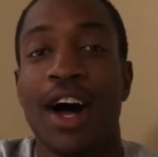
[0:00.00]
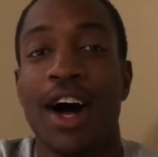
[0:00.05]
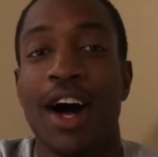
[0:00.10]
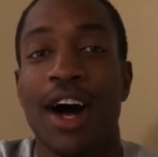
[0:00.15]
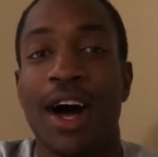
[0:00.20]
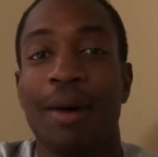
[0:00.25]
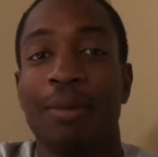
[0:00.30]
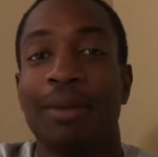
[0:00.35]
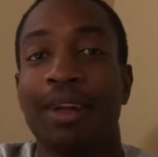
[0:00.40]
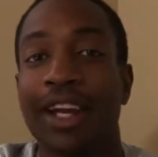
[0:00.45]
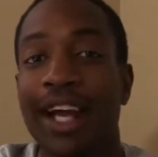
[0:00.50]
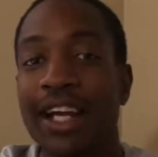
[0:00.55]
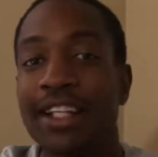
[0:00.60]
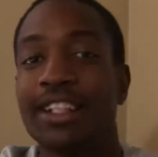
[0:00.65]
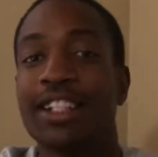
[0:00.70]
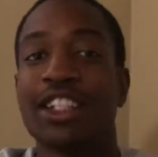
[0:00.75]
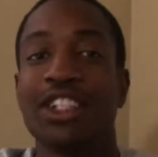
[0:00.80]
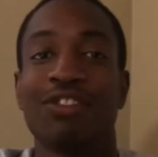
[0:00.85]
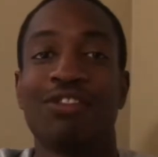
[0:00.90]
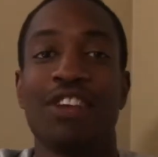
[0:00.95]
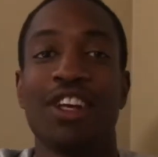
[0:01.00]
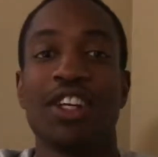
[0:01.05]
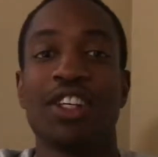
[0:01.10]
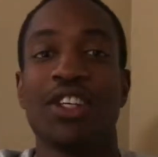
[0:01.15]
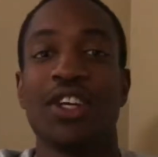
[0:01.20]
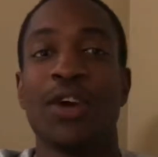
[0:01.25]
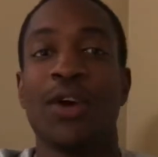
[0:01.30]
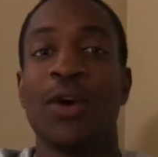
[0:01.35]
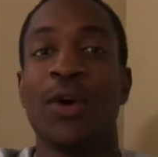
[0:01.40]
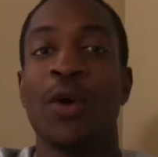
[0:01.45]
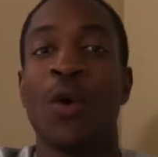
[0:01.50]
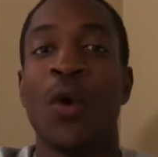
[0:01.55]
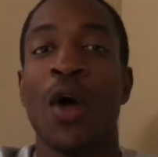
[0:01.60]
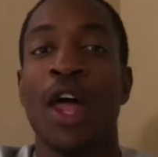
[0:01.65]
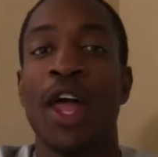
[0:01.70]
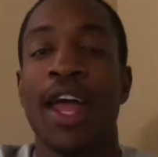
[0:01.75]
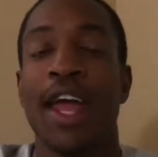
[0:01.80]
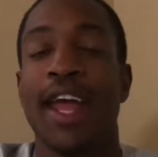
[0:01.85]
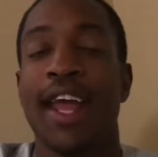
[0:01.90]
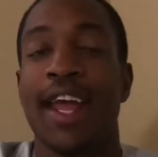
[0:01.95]
um, like this video
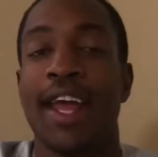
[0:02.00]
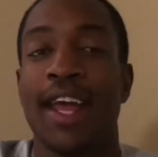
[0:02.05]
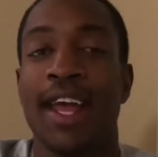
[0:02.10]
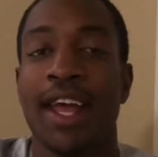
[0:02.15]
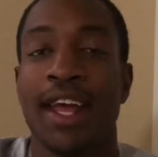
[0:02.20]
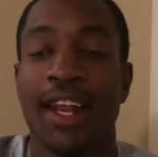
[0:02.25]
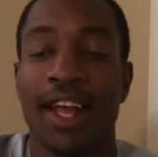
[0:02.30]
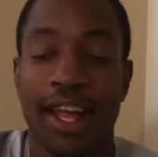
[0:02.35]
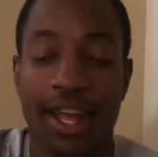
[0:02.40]
and,